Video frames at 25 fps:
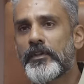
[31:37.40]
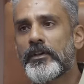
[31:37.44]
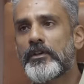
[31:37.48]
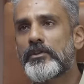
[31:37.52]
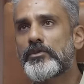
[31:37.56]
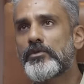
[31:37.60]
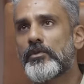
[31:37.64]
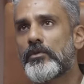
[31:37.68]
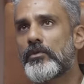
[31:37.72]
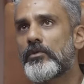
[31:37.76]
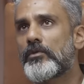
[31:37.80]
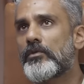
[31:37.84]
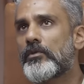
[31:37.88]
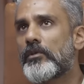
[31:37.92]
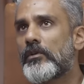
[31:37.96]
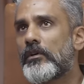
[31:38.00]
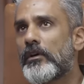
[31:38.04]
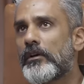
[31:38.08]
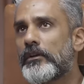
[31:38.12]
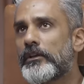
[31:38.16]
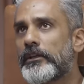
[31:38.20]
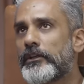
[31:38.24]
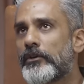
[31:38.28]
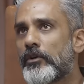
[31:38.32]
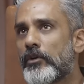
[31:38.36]
So
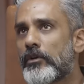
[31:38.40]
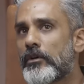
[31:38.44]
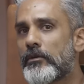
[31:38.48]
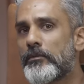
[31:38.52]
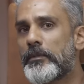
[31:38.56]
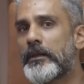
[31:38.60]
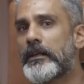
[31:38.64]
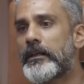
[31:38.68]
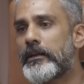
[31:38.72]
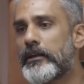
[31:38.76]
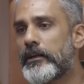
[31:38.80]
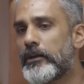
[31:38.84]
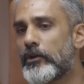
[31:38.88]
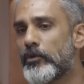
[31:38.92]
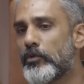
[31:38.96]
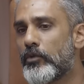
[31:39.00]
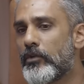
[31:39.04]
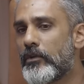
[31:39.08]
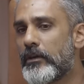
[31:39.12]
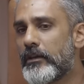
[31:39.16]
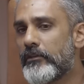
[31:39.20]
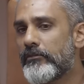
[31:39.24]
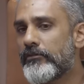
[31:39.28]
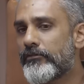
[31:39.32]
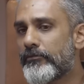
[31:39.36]
your ability to
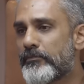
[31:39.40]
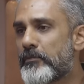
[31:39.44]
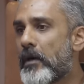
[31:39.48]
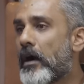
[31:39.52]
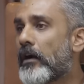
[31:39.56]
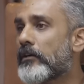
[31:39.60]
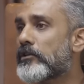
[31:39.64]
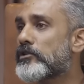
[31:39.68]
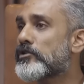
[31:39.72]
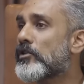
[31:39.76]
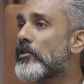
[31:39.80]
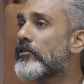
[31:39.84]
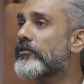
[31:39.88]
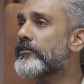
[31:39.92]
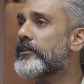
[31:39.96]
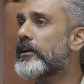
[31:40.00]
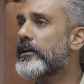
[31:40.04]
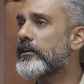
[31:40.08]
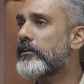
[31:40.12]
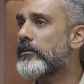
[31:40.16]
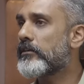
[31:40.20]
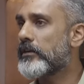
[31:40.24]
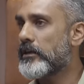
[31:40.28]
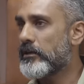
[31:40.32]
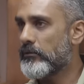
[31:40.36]
live parts of
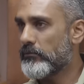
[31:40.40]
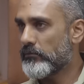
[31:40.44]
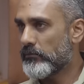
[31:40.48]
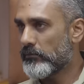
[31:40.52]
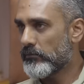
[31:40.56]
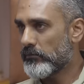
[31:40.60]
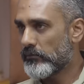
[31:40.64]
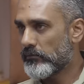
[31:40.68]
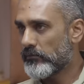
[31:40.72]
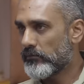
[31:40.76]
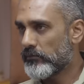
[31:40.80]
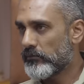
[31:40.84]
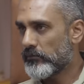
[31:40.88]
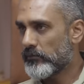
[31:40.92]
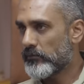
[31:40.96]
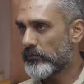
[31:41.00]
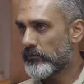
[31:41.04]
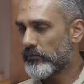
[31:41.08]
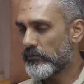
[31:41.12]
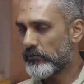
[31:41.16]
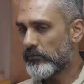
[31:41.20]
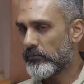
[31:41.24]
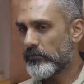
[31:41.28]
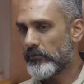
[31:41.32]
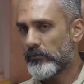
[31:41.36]
that dream
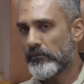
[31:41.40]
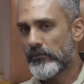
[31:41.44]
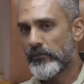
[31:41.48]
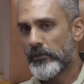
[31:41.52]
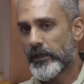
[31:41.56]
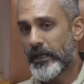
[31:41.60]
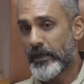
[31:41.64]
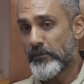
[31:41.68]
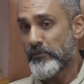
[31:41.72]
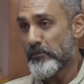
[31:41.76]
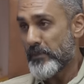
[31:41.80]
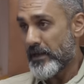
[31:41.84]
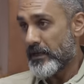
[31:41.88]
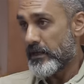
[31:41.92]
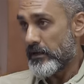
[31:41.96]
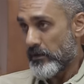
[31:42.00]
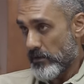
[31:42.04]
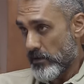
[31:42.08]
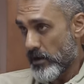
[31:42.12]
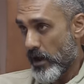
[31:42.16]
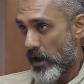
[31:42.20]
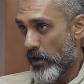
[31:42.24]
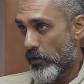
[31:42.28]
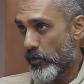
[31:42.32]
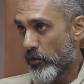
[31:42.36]
can
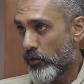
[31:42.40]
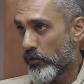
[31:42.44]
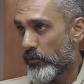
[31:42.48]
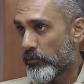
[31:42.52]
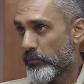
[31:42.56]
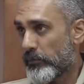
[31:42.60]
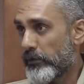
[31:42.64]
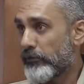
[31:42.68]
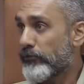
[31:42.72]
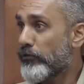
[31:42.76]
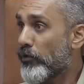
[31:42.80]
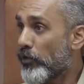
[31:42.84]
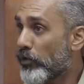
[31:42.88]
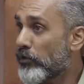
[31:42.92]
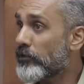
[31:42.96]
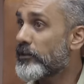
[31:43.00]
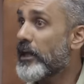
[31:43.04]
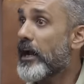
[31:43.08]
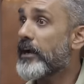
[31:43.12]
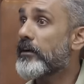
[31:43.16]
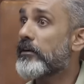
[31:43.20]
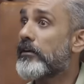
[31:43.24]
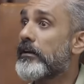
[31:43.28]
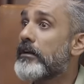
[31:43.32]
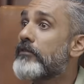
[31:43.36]
begin now before
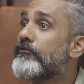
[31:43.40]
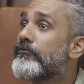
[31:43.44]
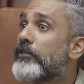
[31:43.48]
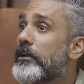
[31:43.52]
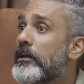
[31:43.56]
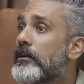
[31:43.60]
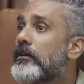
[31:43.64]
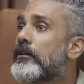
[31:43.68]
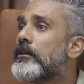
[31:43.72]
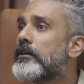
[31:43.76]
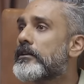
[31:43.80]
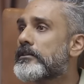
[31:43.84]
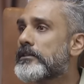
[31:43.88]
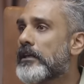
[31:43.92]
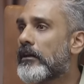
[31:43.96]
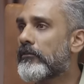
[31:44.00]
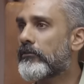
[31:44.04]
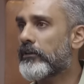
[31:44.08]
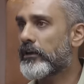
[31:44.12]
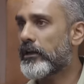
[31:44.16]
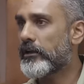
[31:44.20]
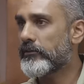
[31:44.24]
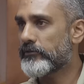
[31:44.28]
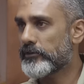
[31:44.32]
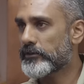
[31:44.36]
that dream vehicle
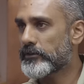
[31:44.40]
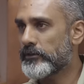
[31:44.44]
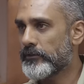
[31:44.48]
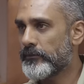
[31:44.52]
itself arrives.